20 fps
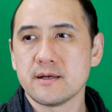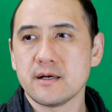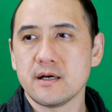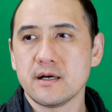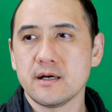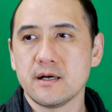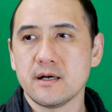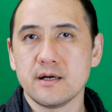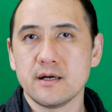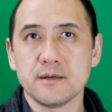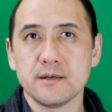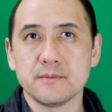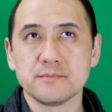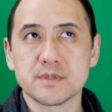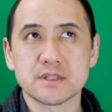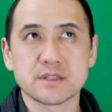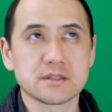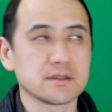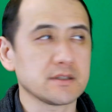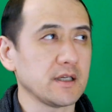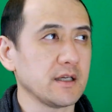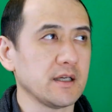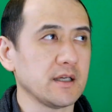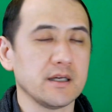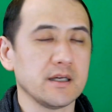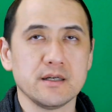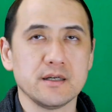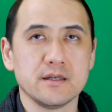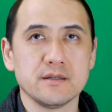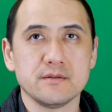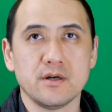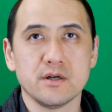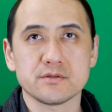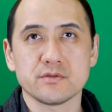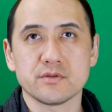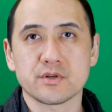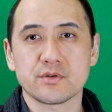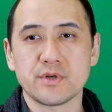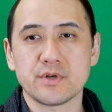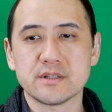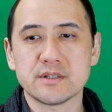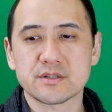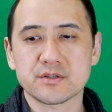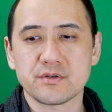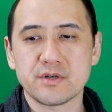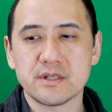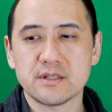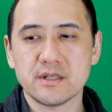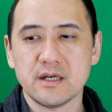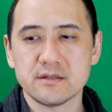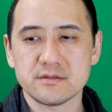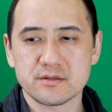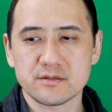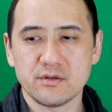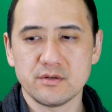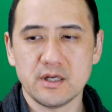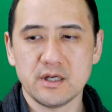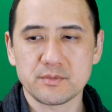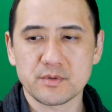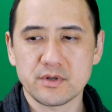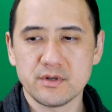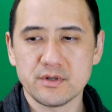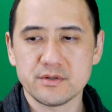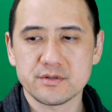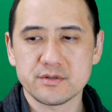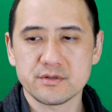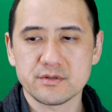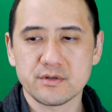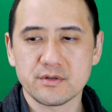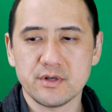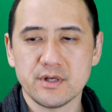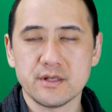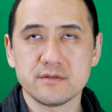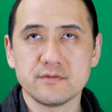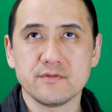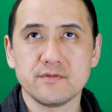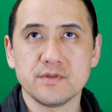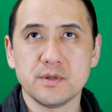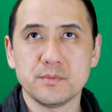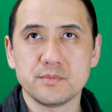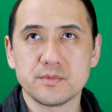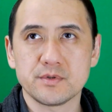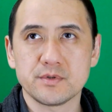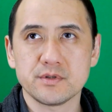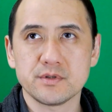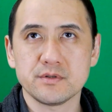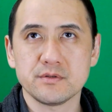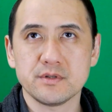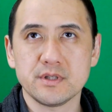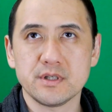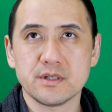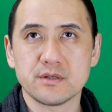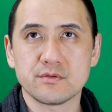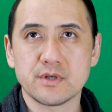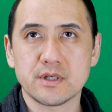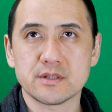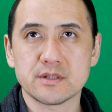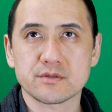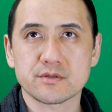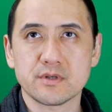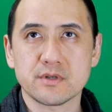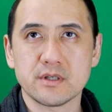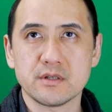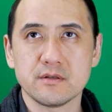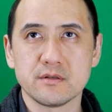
Um, this is a uh, also a green screen test, so I'm going to go ahead and flip to the green screen.